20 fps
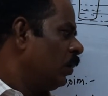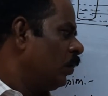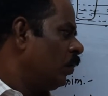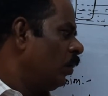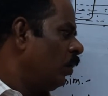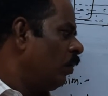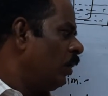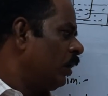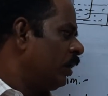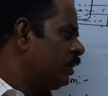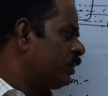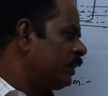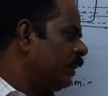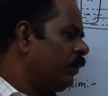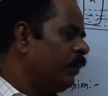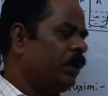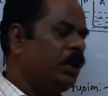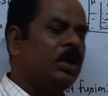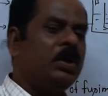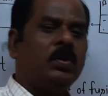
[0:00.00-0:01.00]
whole water is
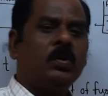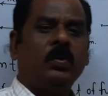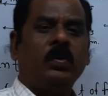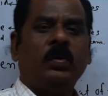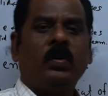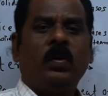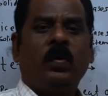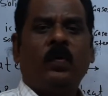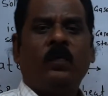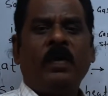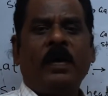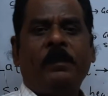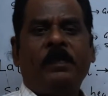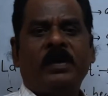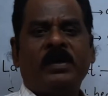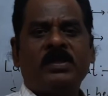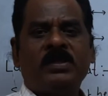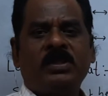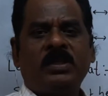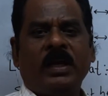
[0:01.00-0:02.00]
converted into
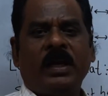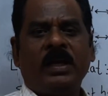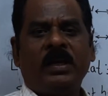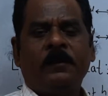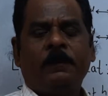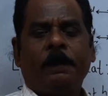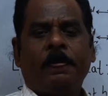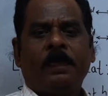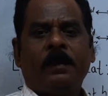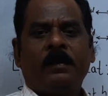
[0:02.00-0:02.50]
vapor state.